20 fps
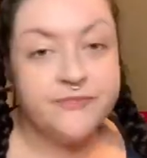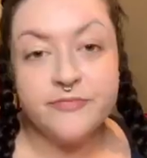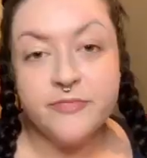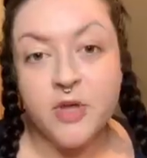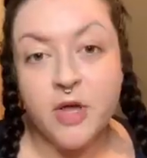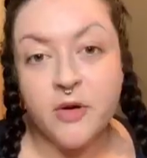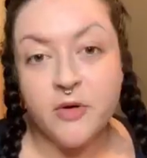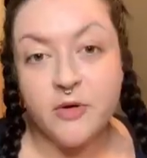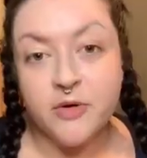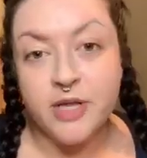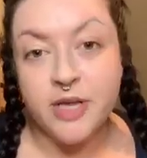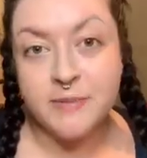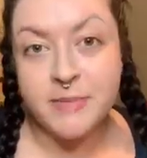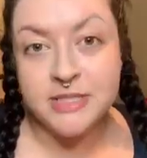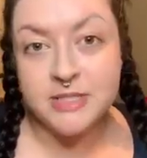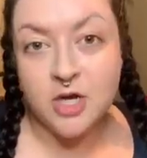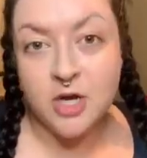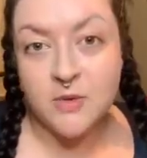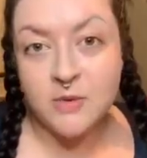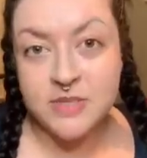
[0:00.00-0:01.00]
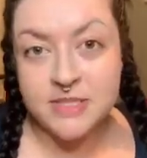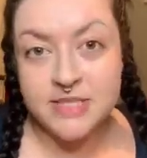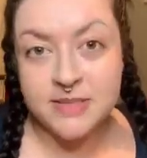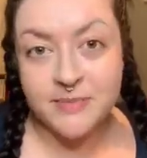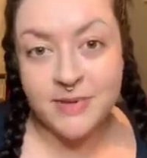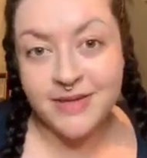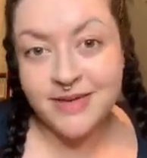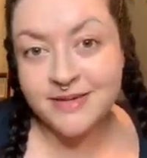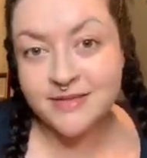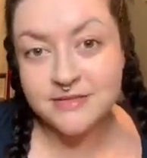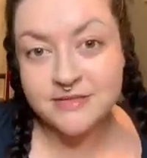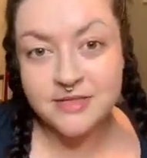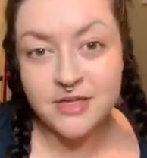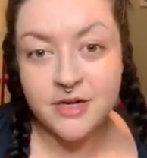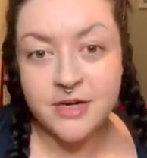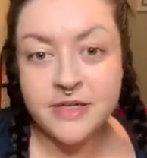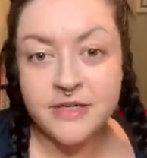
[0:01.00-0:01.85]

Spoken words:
Oh, hold on, my dog wants to play, sorry.